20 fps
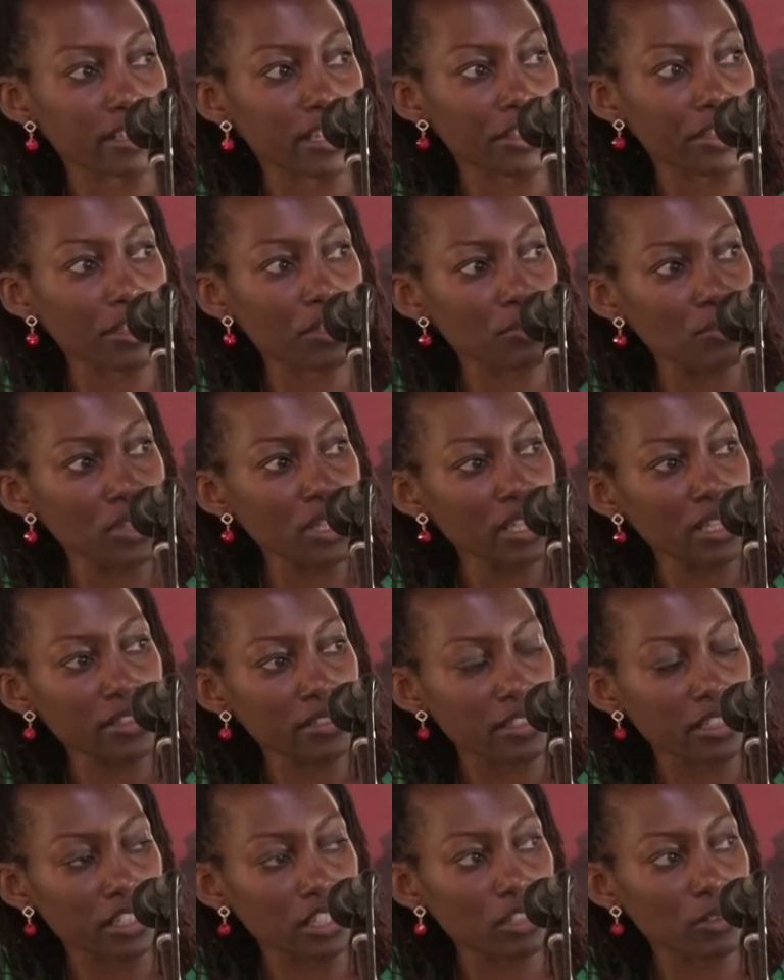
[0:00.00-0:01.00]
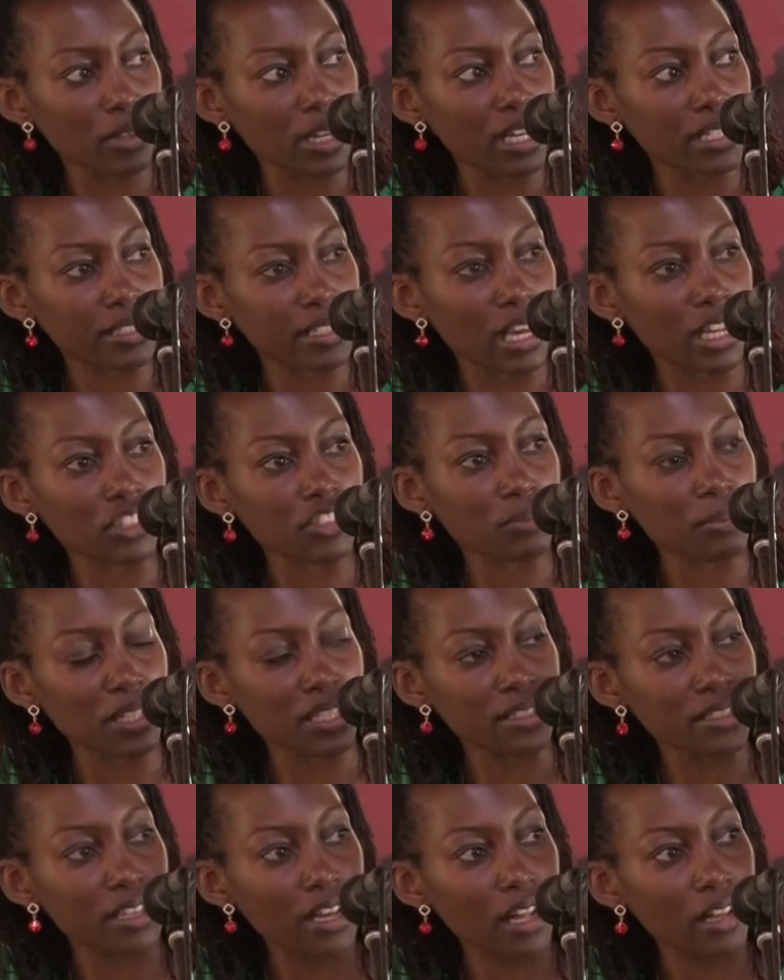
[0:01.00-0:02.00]
the three insecure
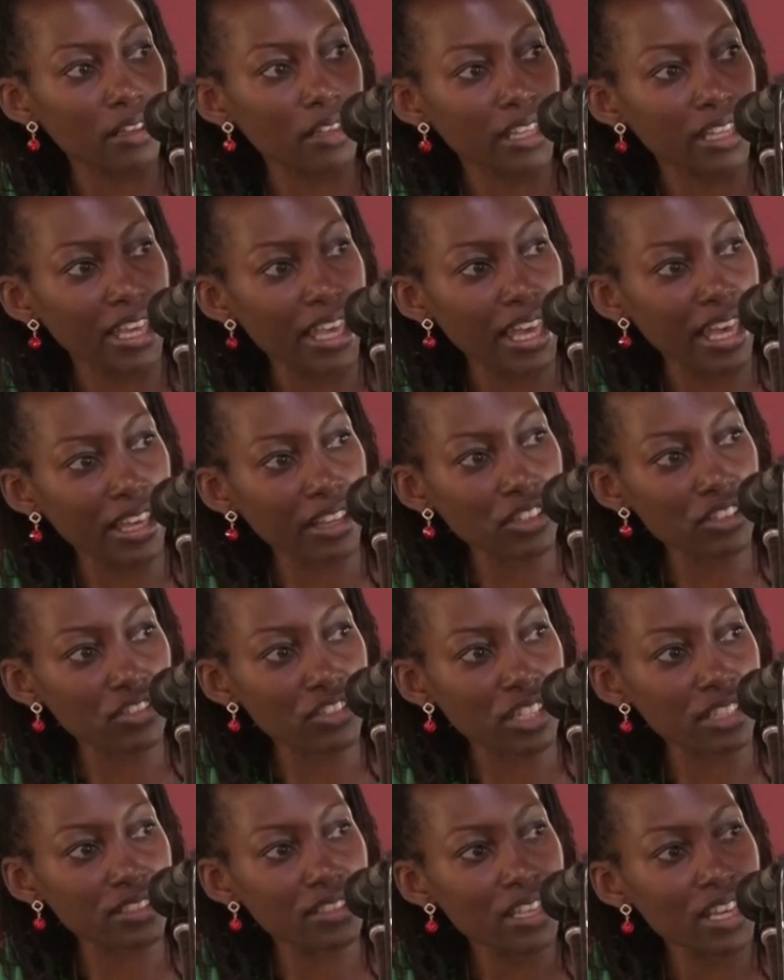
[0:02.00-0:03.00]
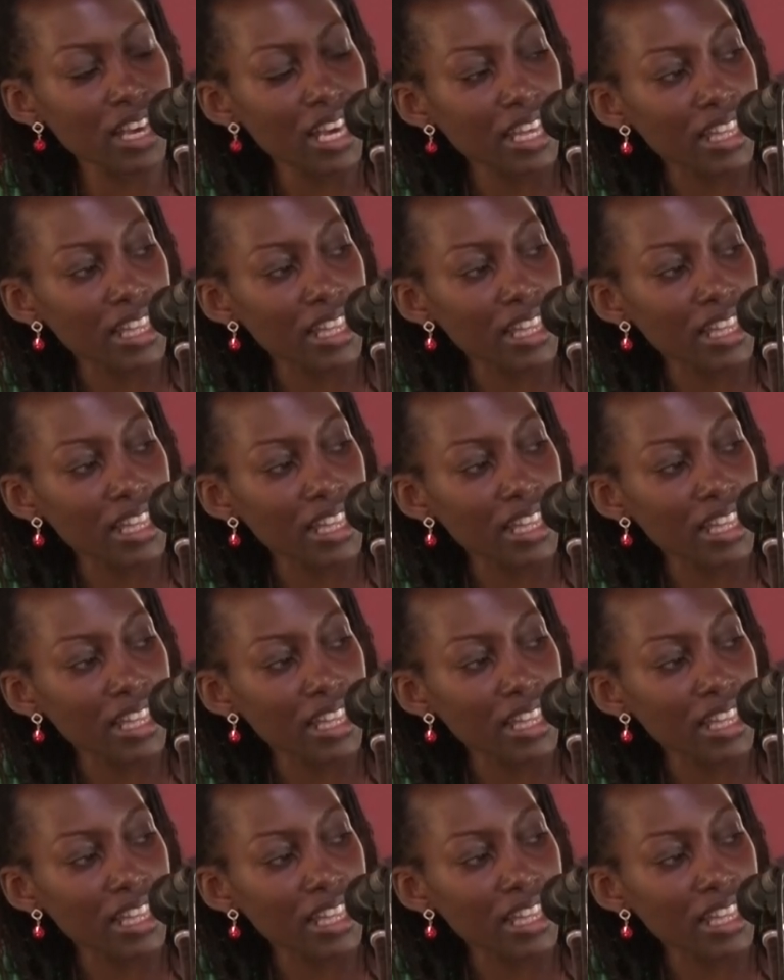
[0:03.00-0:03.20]
attachment styles, the anxious,